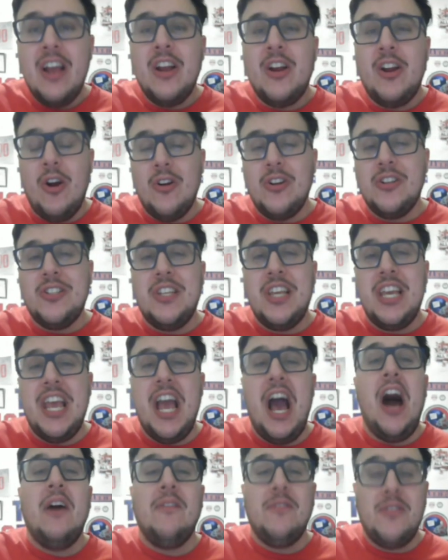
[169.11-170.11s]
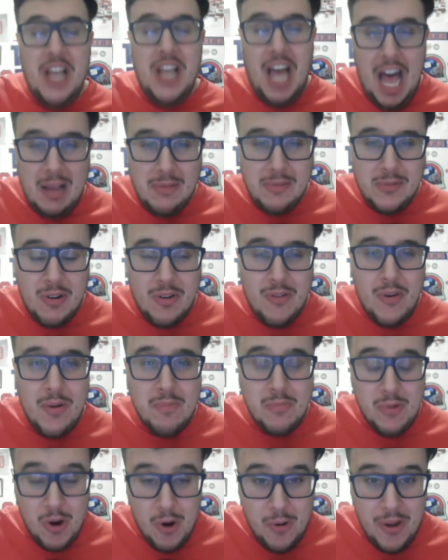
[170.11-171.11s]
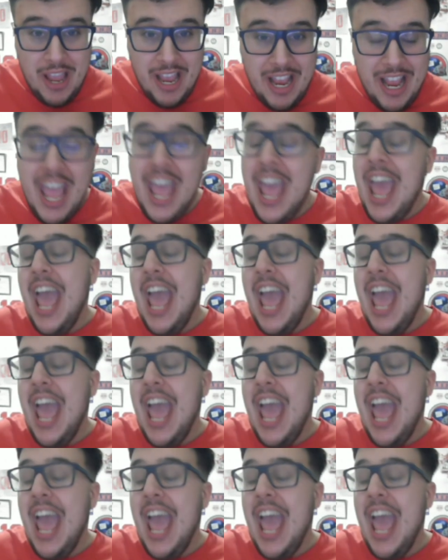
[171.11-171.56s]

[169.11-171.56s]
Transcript: courtesy of Tom's River Brewing.